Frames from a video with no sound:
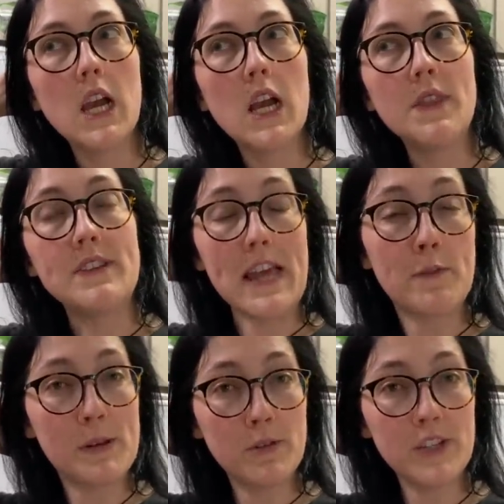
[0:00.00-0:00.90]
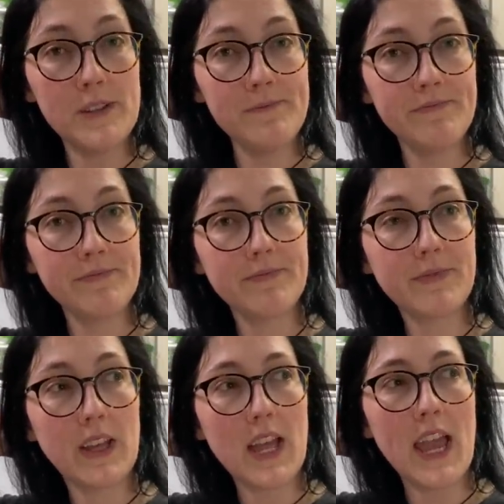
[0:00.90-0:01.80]
the death penalty
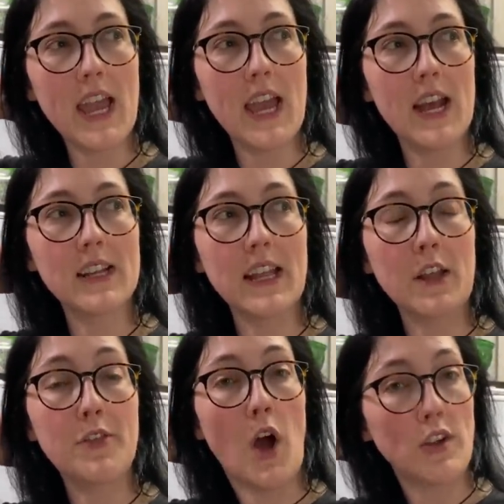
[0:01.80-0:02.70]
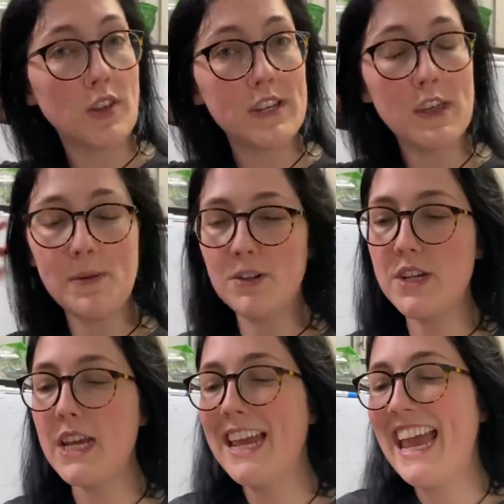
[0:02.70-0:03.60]
and like thoughts on the death penalty.